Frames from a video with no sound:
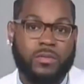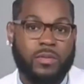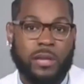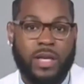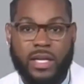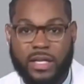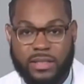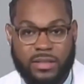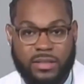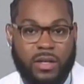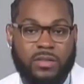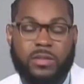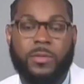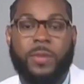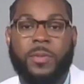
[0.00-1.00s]
what I like to talk
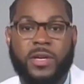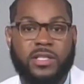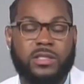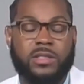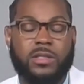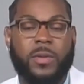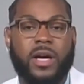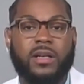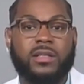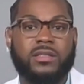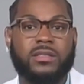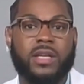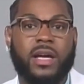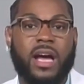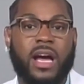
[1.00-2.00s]
to my patients about is
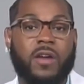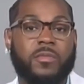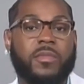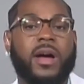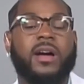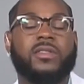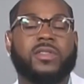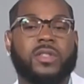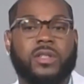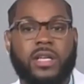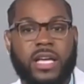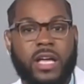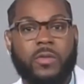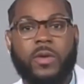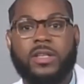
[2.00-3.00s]
that our mouths are the
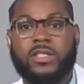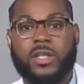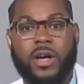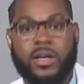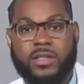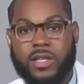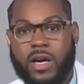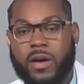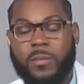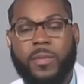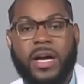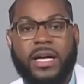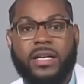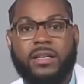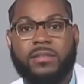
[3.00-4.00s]
gateway to our entire
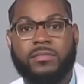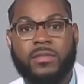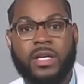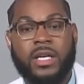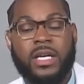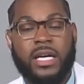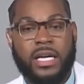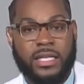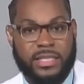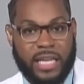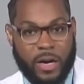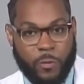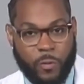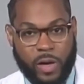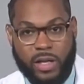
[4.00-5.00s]
body it
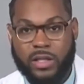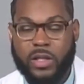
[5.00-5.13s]
directly